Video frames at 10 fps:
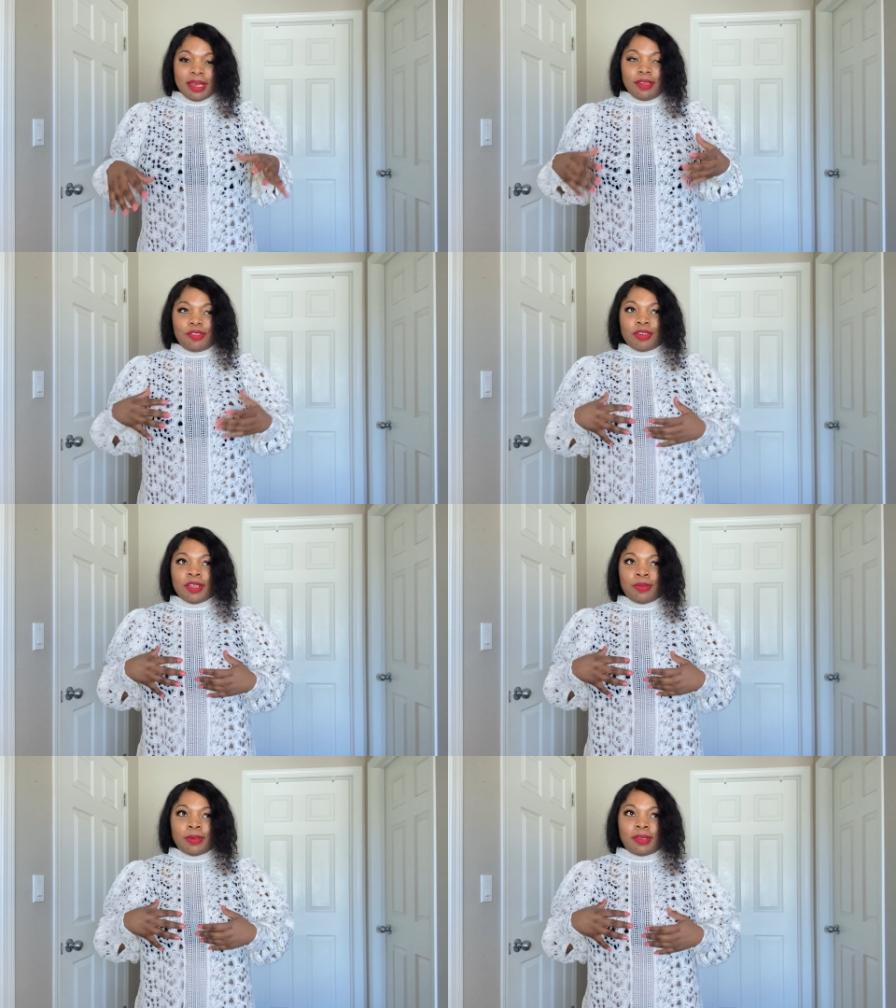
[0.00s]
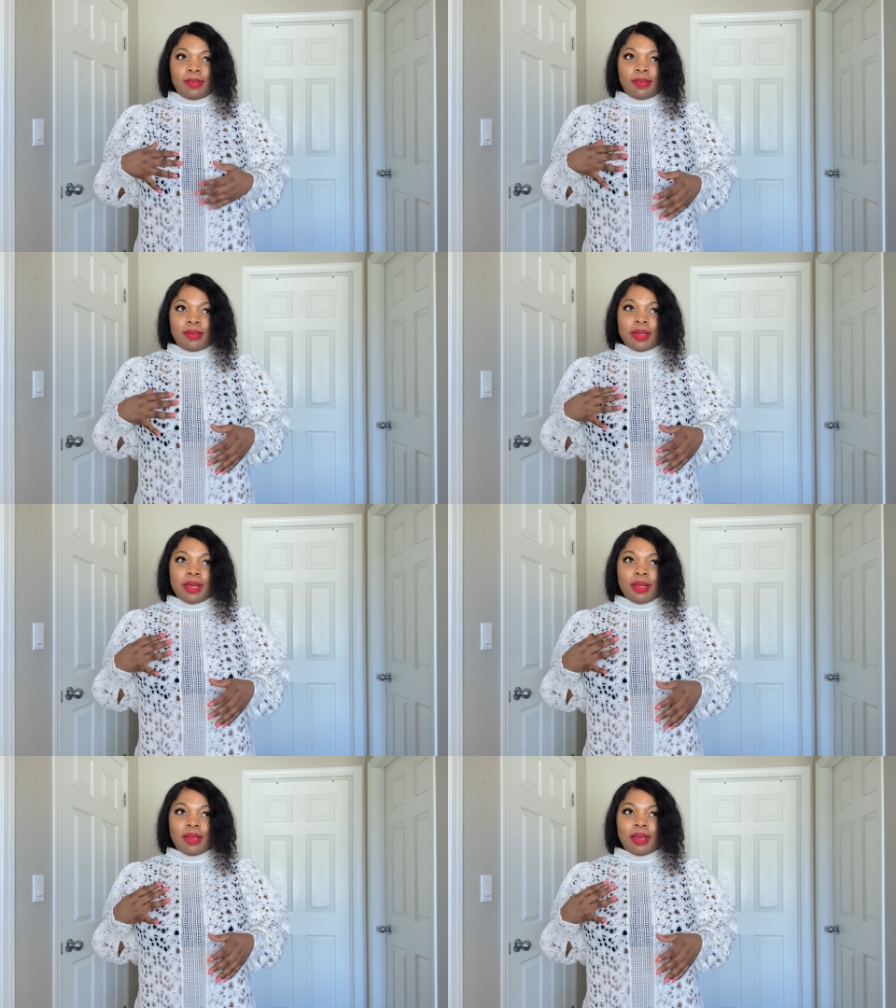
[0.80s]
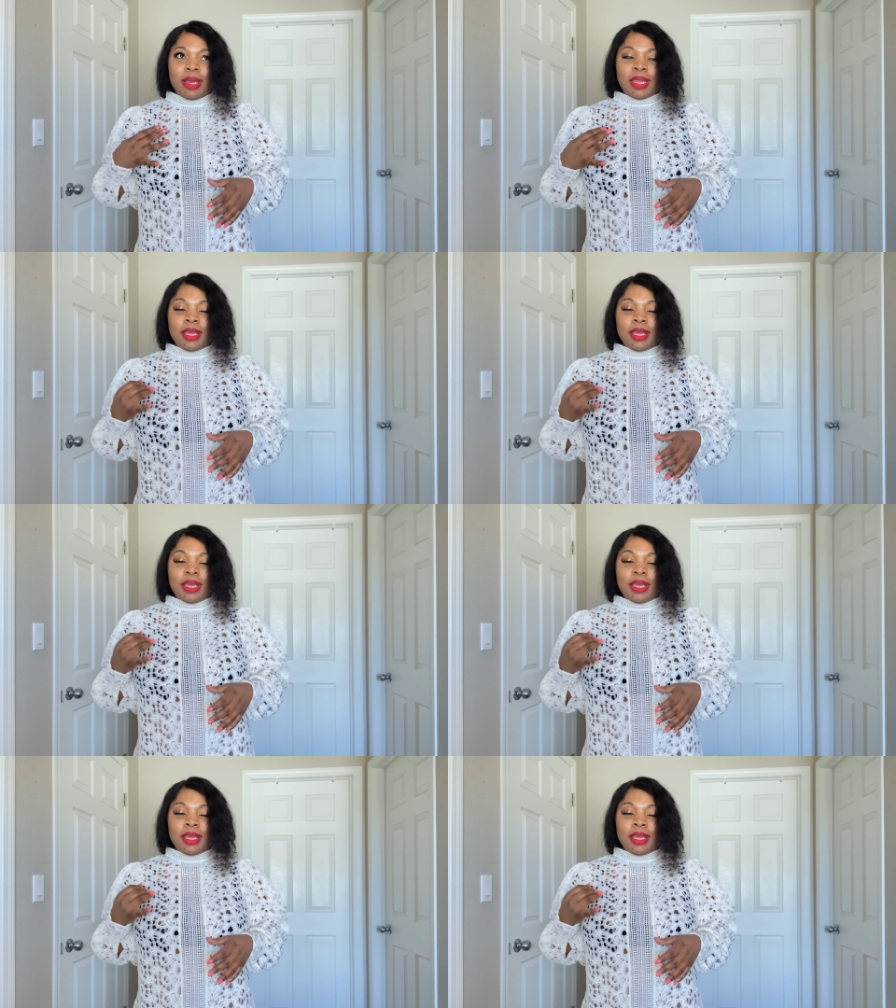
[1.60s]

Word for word: This dress was, I